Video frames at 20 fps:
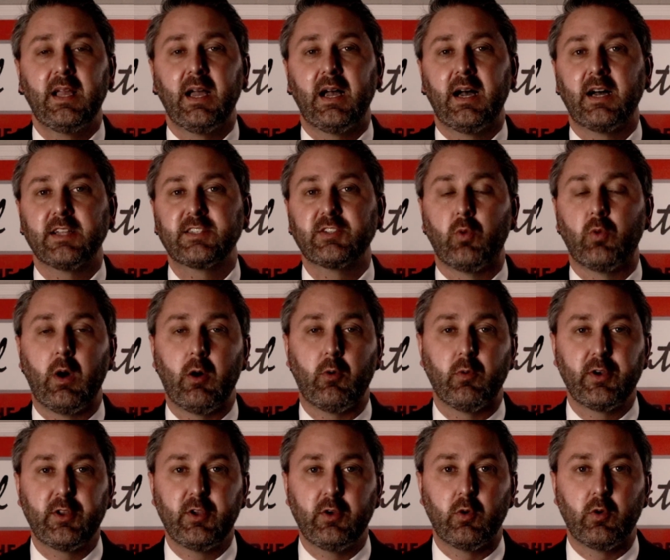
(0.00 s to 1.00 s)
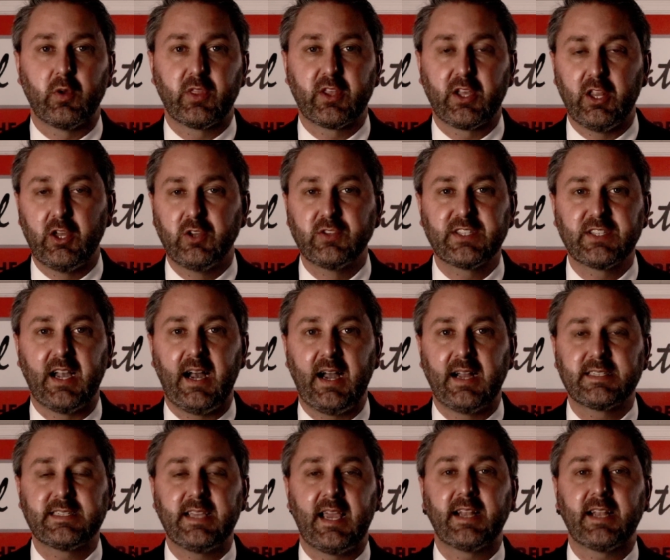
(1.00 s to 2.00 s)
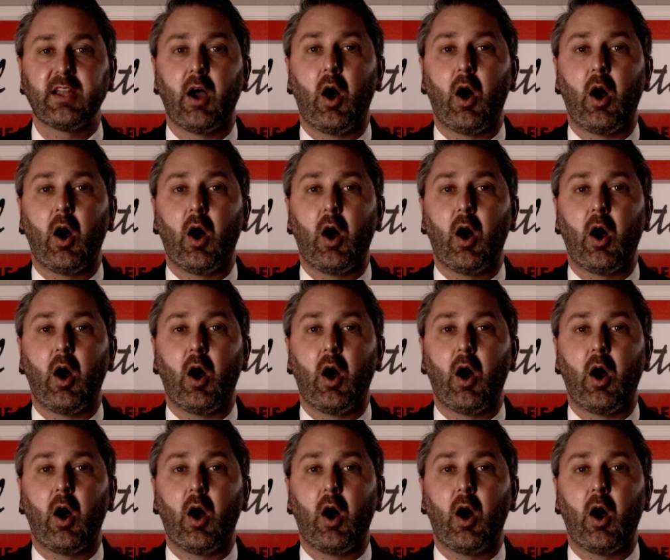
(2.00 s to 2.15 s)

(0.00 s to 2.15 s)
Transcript: Uh, to what we're doing with close contact,